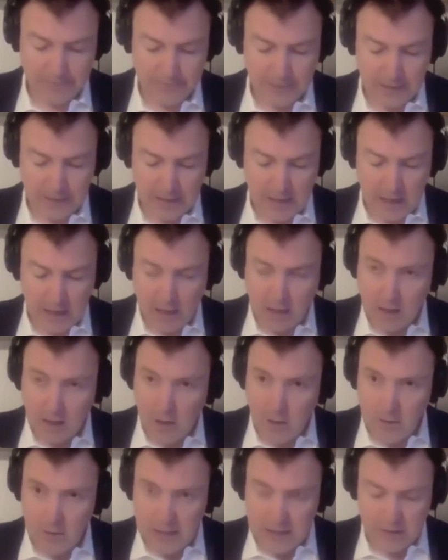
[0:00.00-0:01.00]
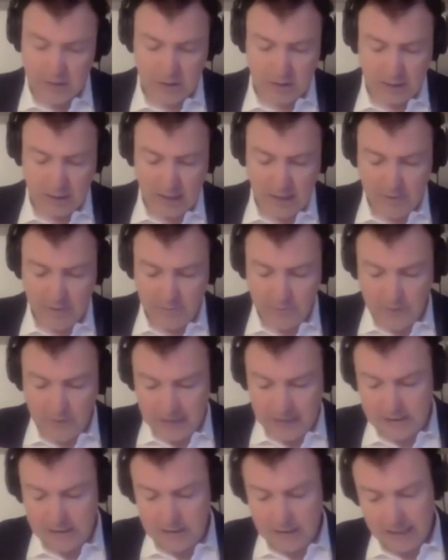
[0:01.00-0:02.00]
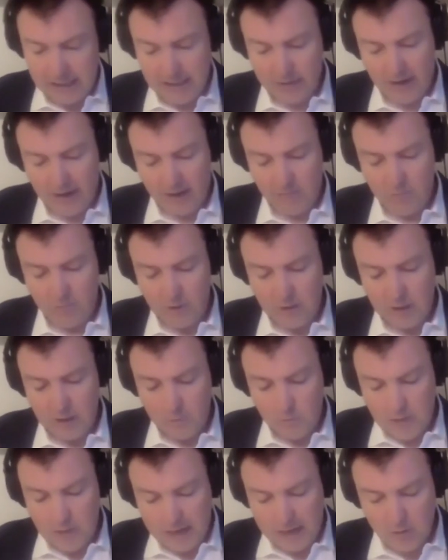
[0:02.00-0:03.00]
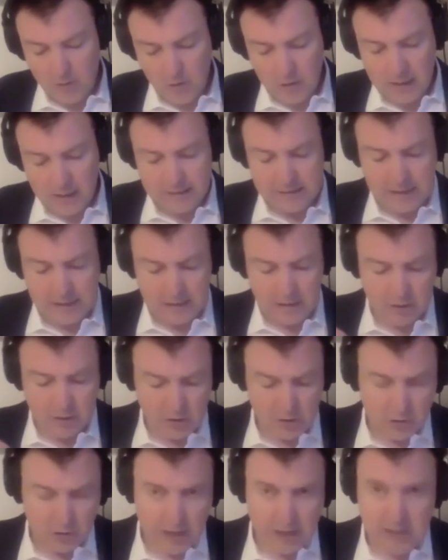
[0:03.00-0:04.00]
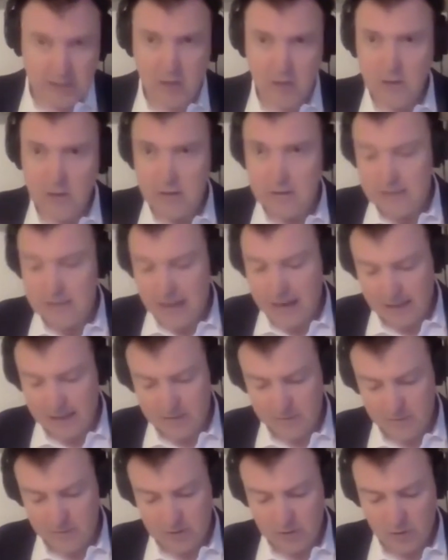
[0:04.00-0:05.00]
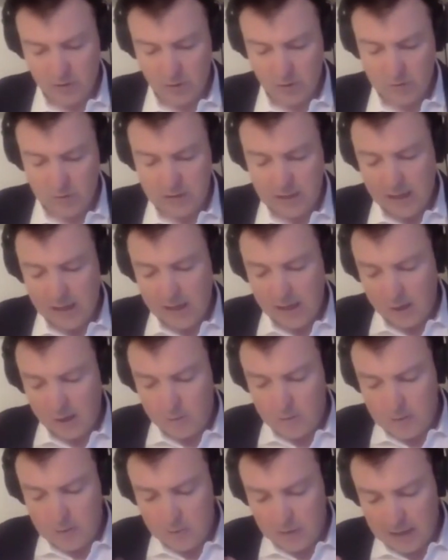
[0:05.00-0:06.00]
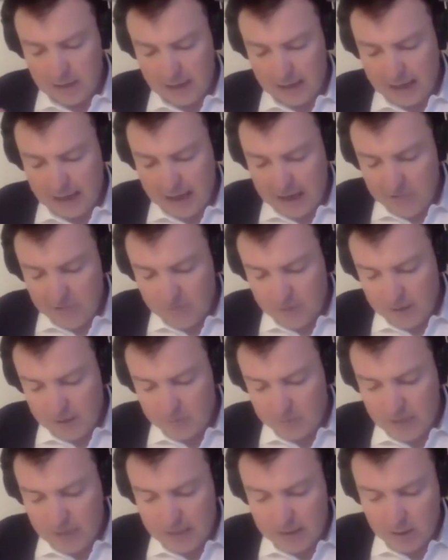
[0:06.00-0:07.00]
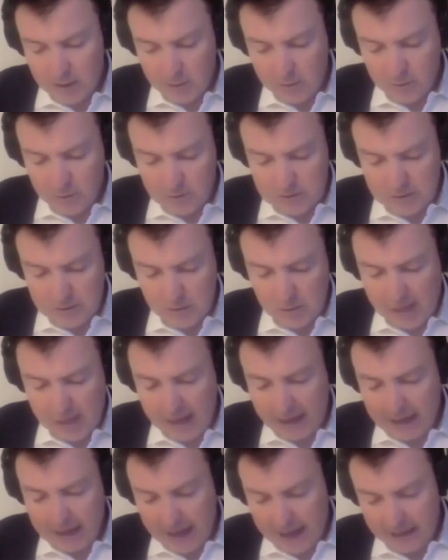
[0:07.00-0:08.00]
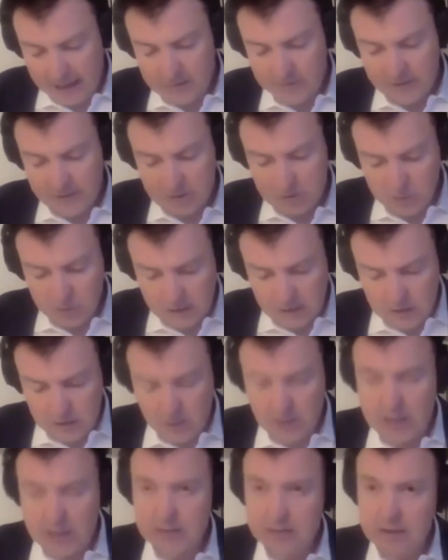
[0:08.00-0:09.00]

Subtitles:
a coalition, a kind of Venn diagram, Black organizations, trade unions, activist groups, and people like A. Philip Randolph, who was a Black activist, trade unionist,